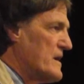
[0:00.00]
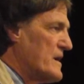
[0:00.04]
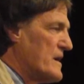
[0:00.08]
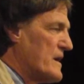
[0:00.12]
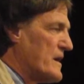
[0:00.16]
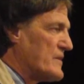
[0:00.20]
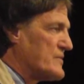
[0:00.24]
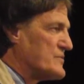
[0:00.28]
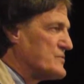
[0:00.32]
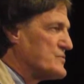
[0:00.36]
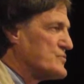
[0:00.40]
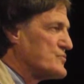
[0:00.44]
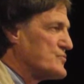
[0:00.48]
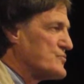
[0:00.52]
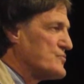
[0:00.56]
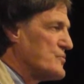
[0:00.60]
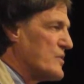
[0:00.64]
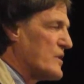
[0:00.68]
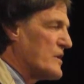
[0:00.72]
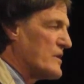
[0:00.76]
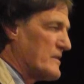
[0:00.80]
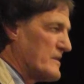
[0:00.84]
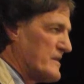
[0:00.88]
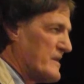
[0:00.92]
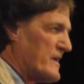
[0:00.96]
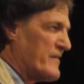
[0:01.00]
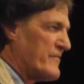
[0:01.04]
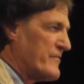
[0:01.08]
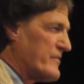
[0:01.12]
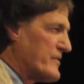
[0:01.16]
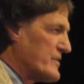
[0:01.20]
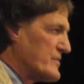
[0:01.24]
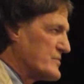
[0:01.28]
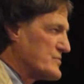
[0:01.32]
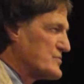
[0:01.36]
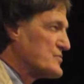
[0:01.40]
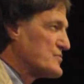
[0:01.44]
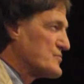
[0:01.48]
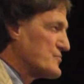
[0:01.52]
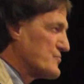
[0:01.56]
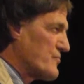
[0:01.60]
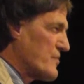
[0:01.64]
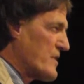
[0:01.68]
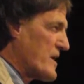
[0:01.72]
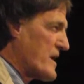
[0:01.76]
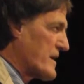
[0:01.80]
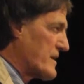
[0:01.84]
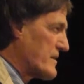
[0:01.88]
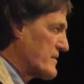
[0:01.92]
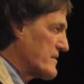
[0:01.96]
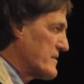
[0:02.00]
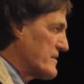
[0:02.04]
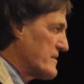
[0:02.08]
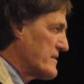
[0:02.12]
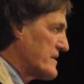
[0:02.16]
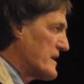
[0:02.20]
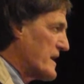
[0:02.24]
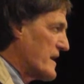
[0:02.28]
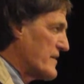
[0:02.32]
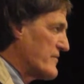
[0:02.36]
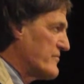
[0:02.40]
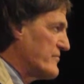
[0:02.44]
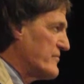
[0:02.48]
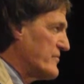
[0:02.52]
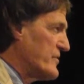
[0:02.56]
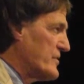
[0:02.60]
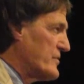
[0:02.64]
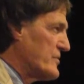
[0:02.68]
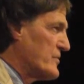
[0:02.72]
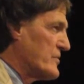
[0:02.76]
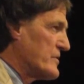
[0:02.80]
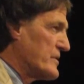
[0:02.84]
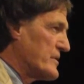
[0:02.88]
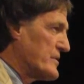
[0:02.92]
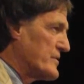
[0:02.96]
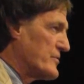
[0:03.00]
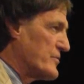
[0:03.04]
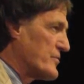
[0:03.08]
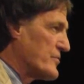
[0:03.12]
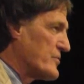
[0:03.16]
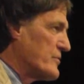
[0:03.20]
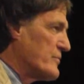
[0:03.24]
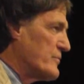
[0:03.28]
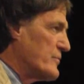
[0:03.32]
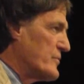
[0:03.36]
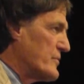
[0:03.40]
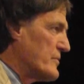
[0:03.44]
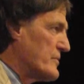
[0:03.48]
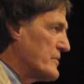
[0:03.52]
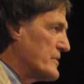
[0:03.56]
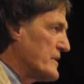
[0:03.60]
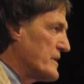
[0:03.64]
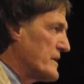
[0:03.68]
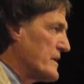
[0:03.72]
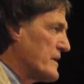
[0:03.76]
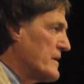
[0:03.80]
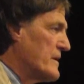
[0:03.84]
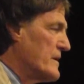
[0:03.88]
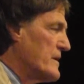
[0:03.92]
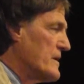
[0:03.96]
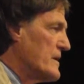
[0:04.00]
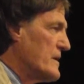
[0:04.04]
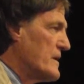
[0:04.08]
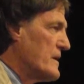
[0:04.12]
a loving strength that I feel in your community.